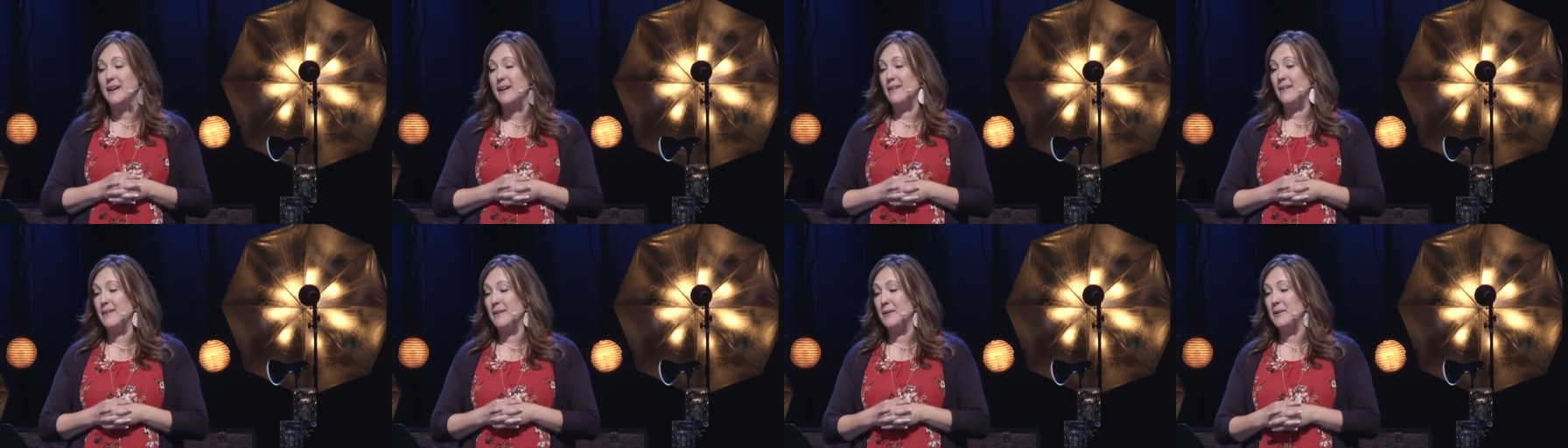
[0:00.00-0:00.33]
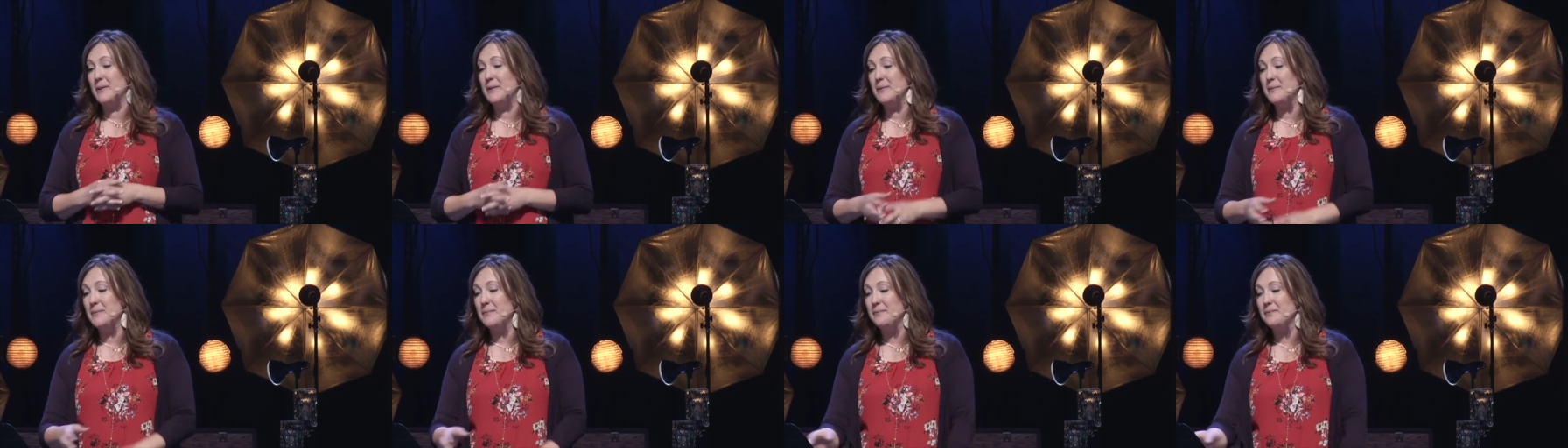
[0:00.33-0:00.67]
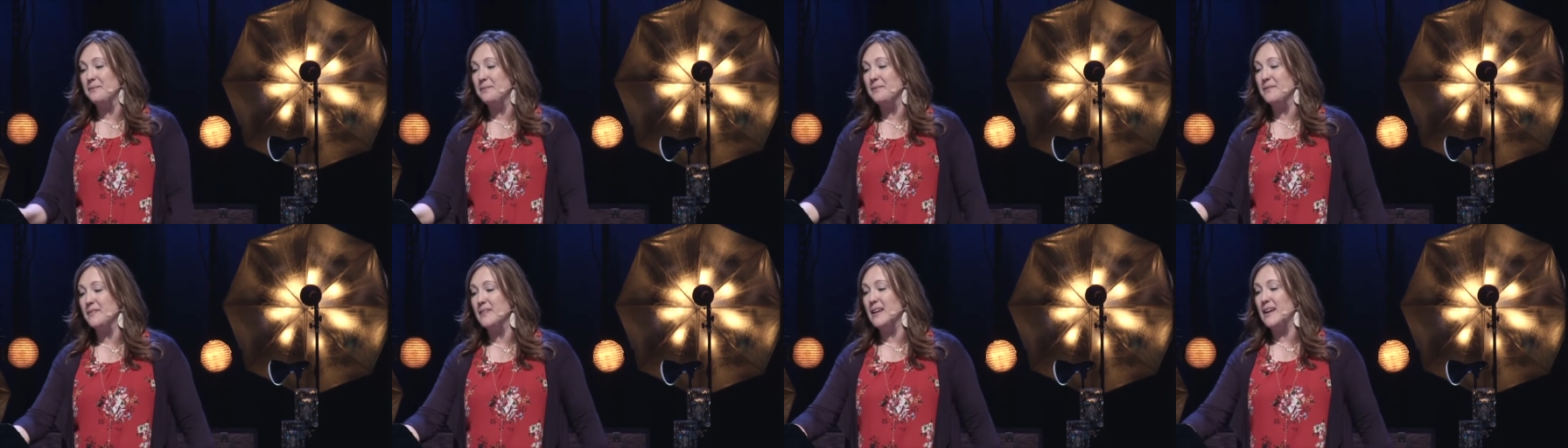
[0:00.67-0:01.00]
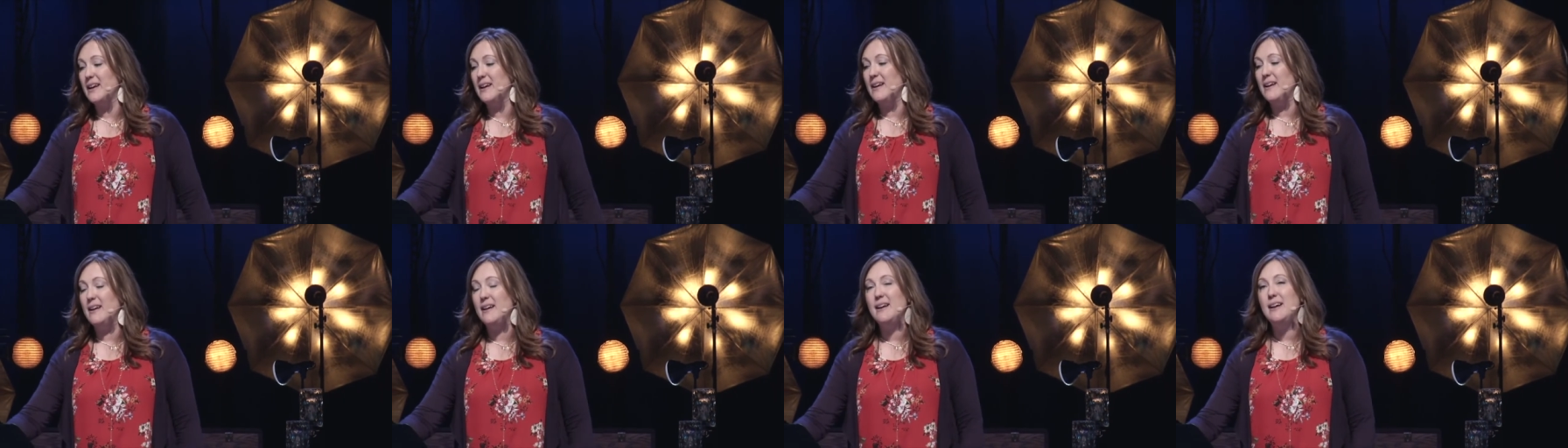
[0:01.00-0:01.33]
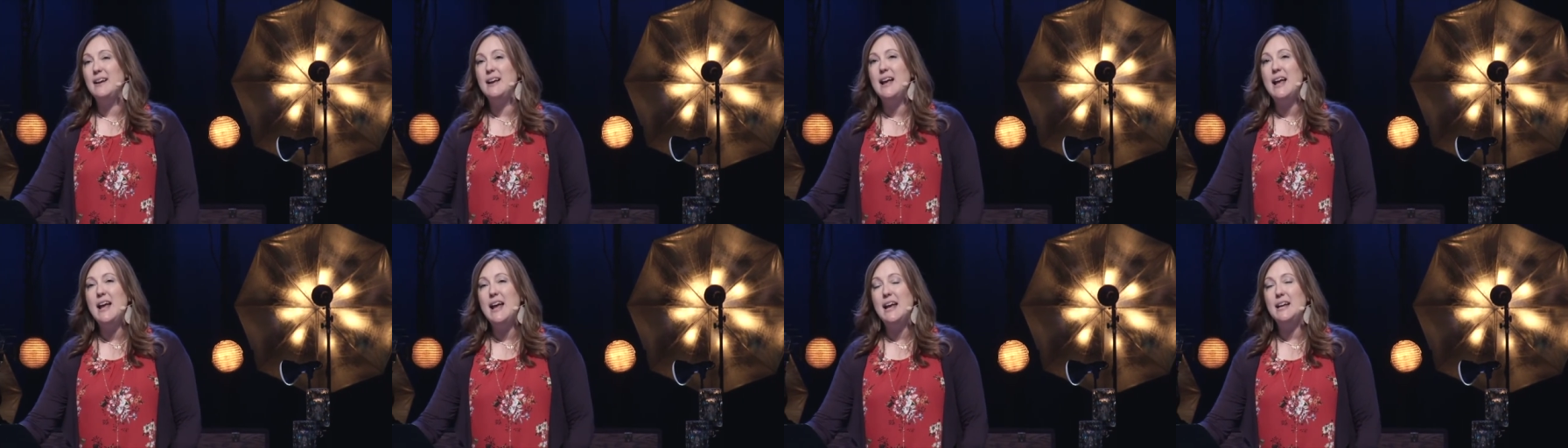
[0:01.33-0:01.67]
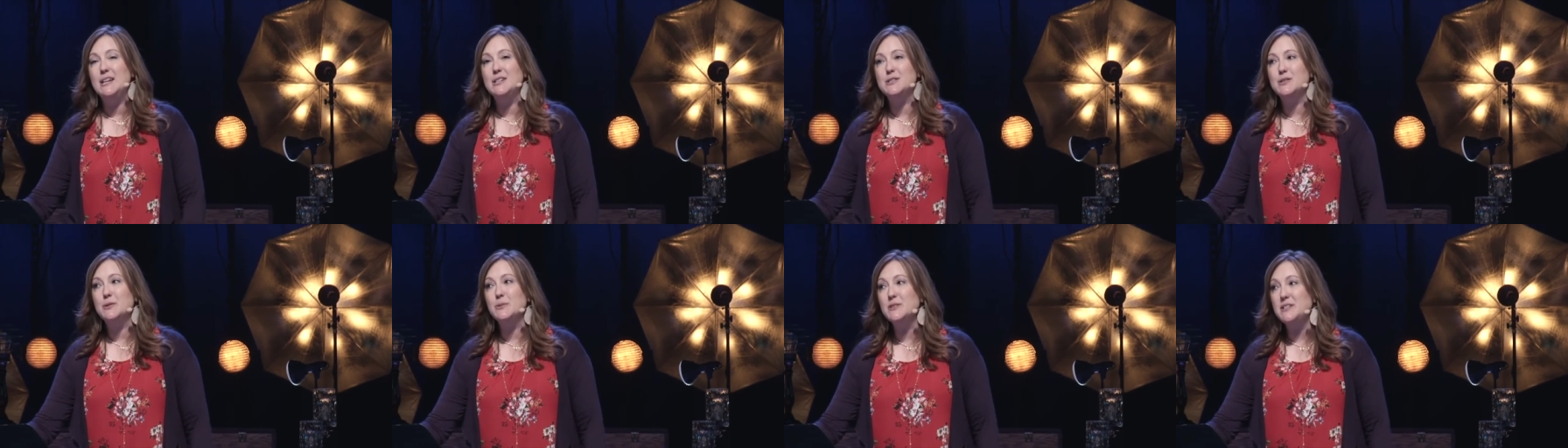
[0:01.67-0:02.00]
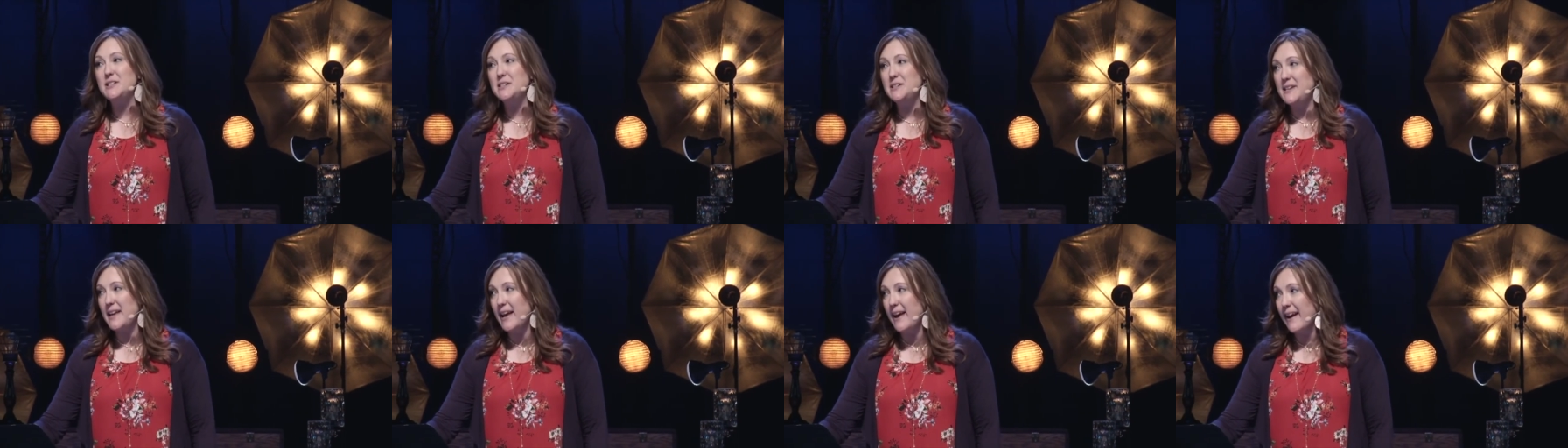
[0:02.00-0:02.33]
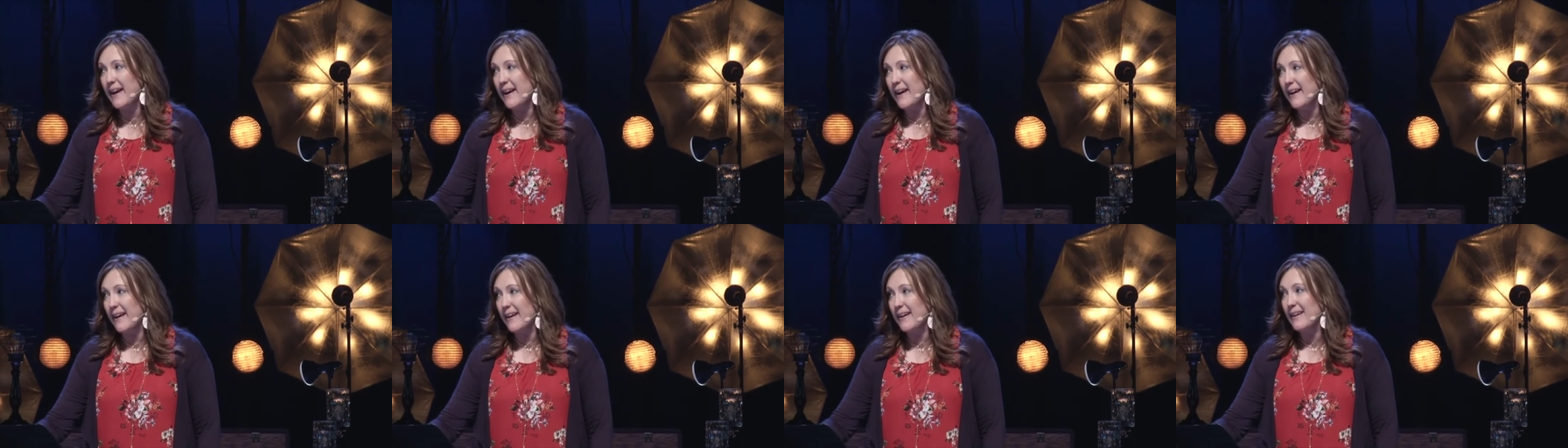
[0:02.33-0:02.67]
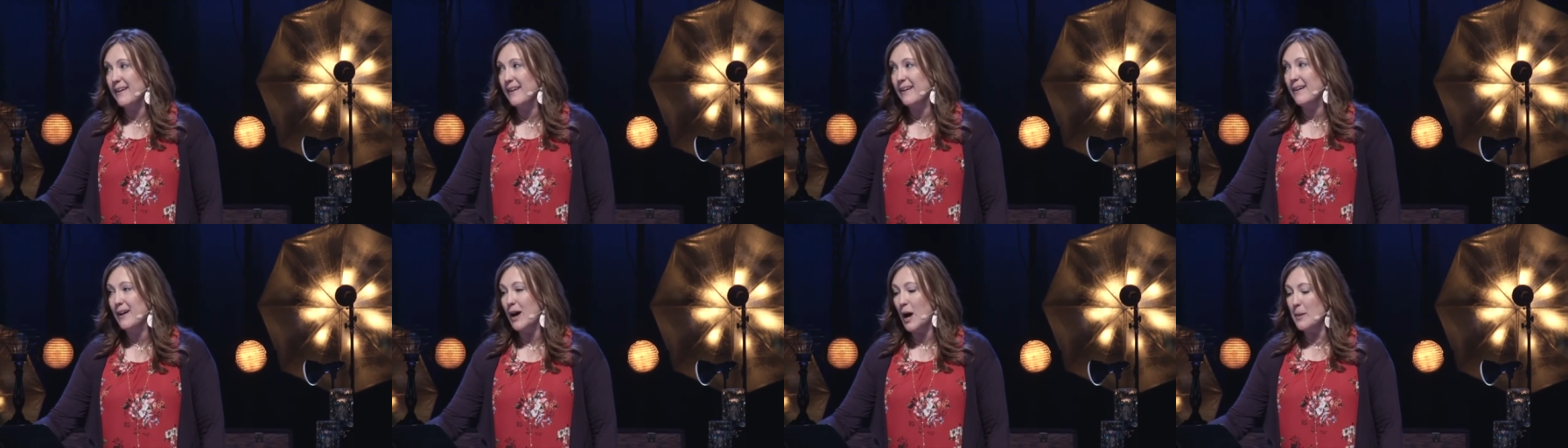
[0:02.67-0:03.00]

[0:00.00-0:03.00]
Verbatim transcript: there. And so today,